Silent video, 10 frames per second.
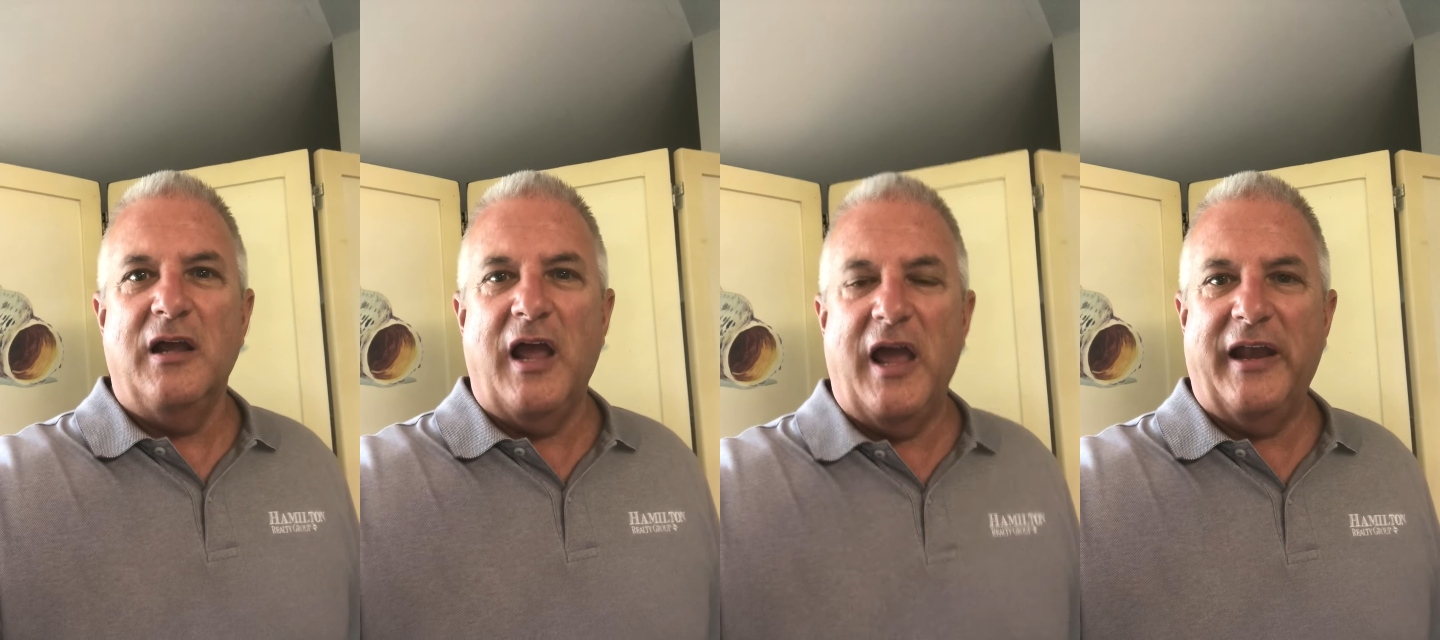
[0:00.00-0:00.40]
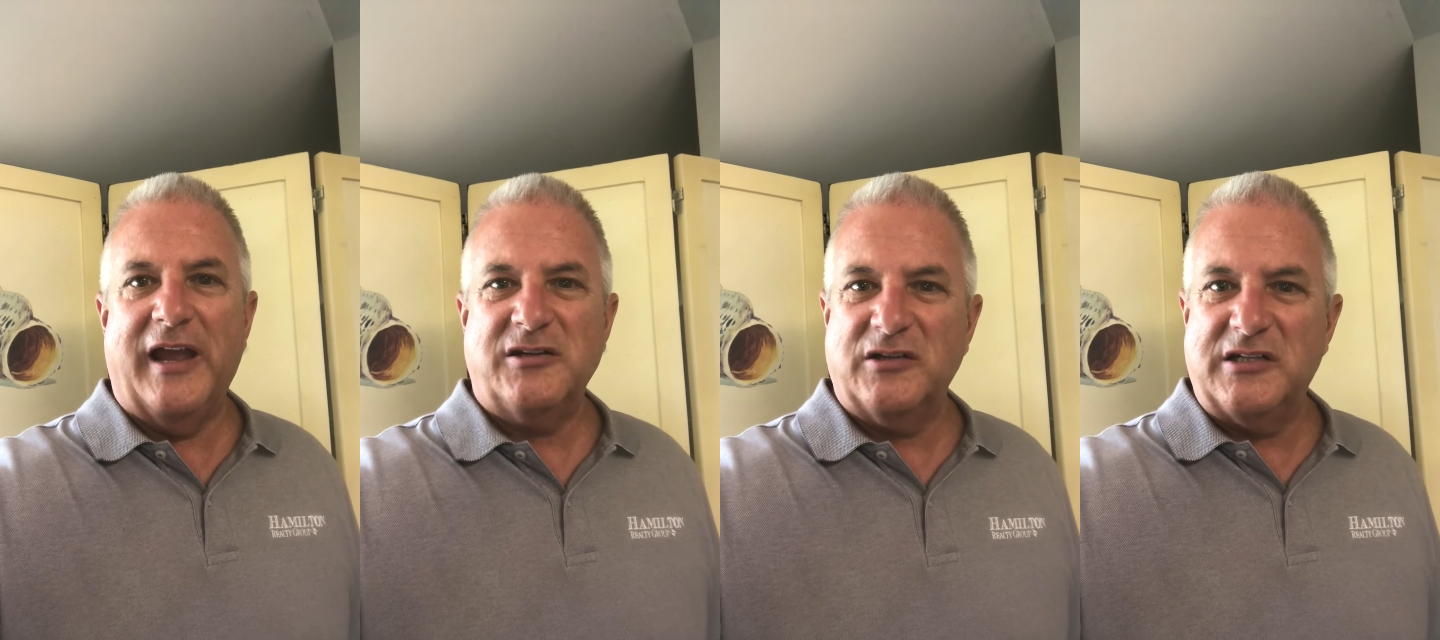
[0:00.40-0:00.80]
And
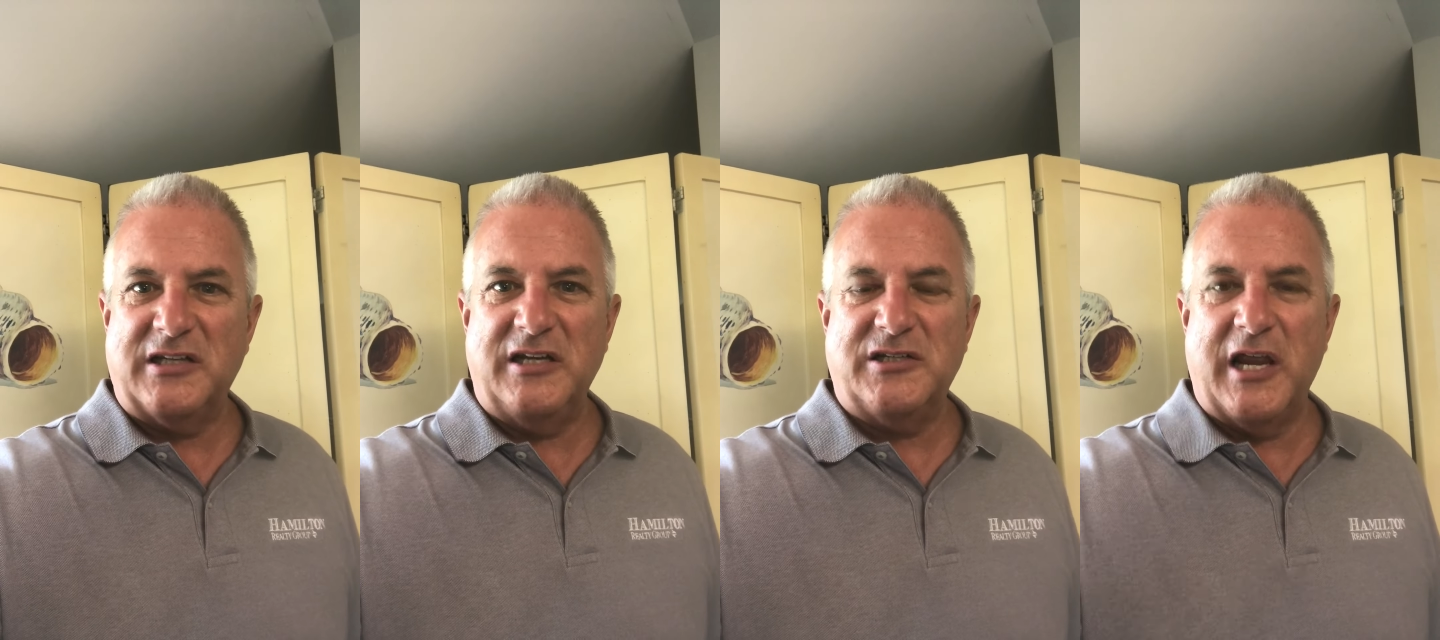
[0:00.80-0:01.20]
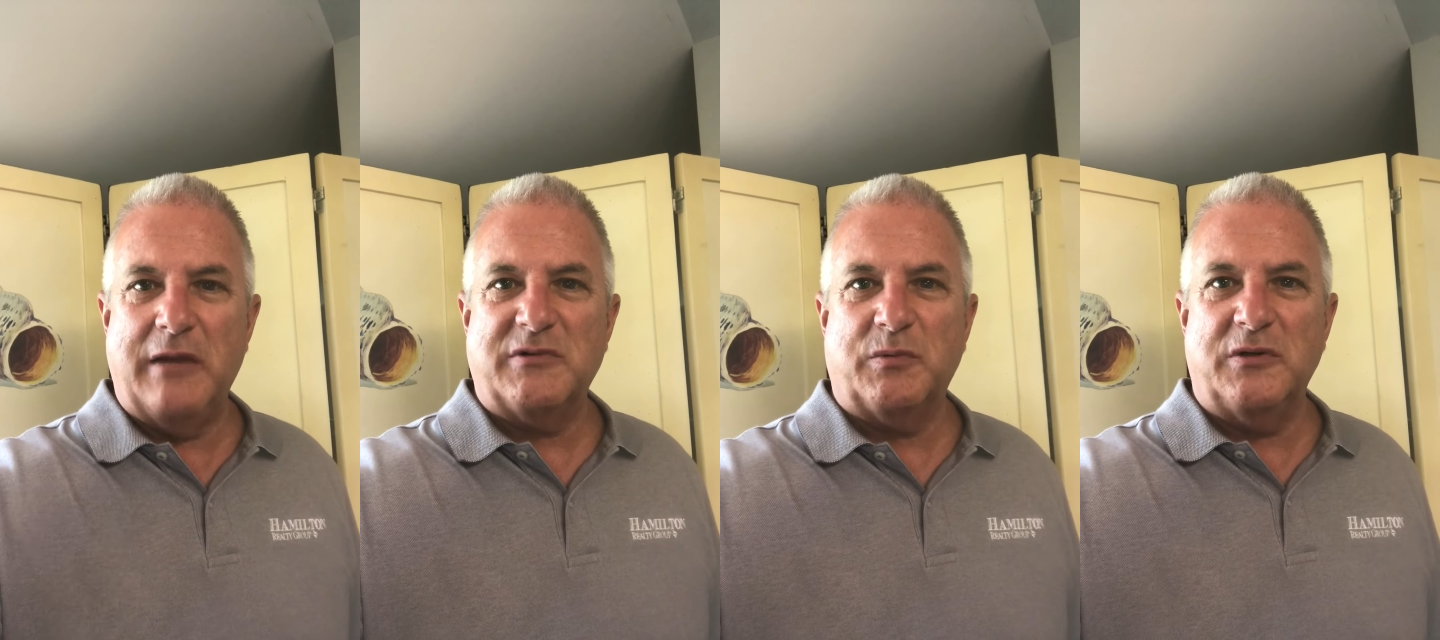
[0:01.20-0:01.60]
actually, St.
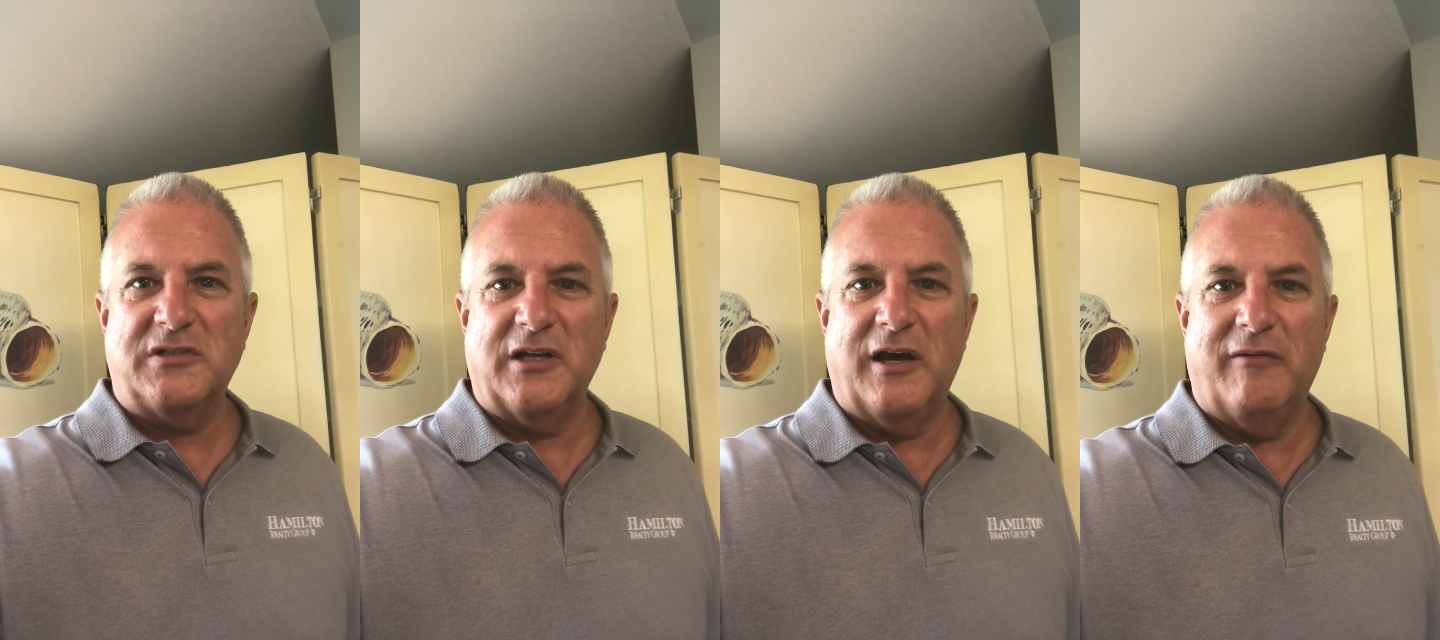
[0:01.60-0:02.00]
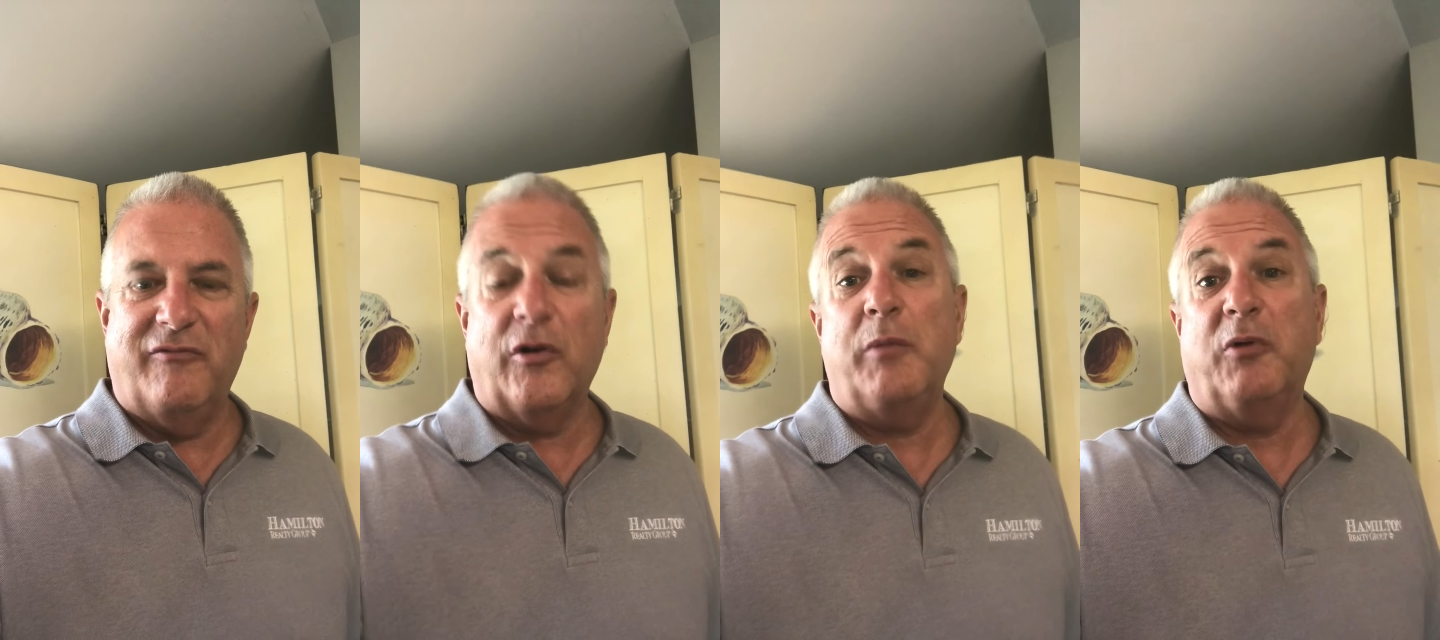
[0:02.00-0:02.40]
James was
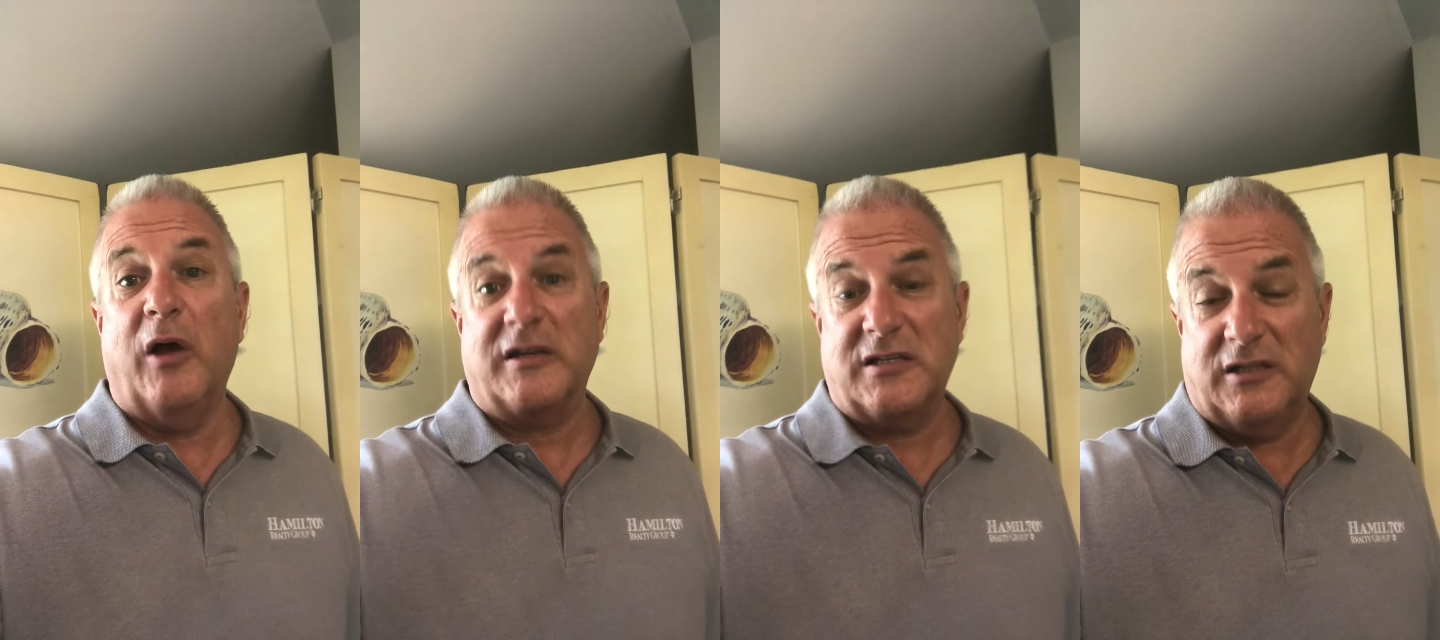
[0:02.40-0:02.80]
very blessed.